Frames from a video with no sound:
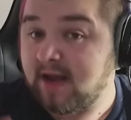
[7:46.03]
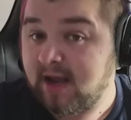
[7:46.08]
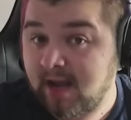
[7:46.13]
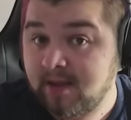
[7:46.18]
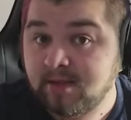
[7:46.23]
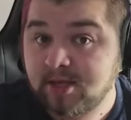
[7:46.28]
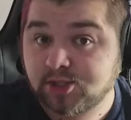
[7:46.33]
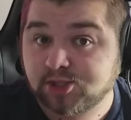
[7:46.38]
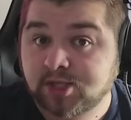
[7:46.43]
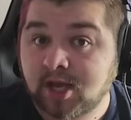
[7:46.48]

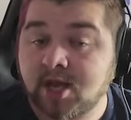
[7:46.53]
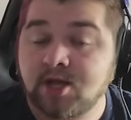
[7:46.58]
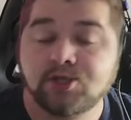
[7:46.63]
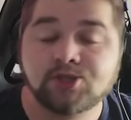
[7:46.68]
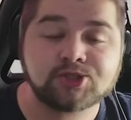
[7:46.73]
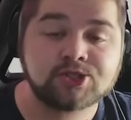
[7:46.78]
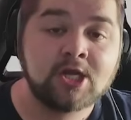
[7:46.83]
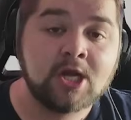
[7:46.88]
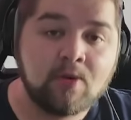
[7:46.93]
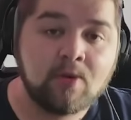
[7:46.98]
In this
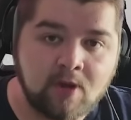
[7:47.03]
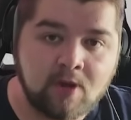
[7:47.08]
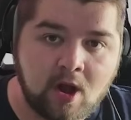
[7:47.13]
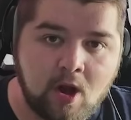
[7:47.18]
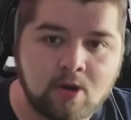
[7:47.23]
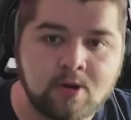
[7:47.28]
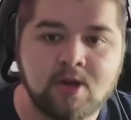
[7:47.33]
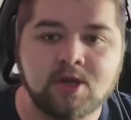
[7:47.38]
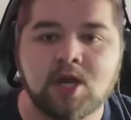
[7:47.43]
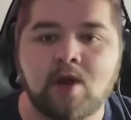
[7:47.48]
case, we
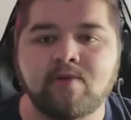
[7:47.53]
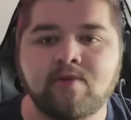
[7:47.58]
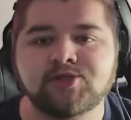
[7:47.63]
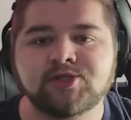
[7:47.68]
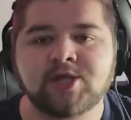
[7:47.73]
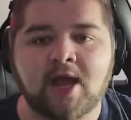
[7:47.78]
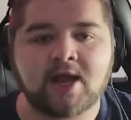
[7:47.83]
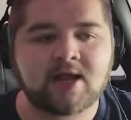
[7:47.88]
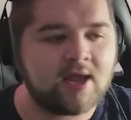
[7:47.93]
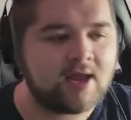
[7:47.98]
are going to go
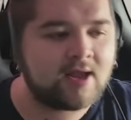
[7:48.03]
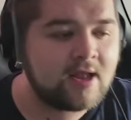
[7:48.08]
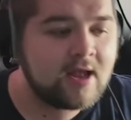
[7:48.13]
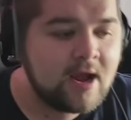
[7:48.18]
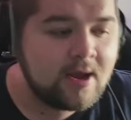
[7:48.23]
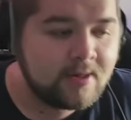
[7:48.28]
attacking.